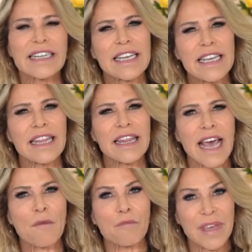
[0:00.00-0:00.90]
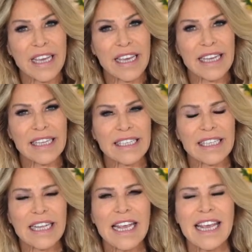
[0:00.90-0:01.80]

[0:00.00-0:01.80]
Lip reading: in that peace,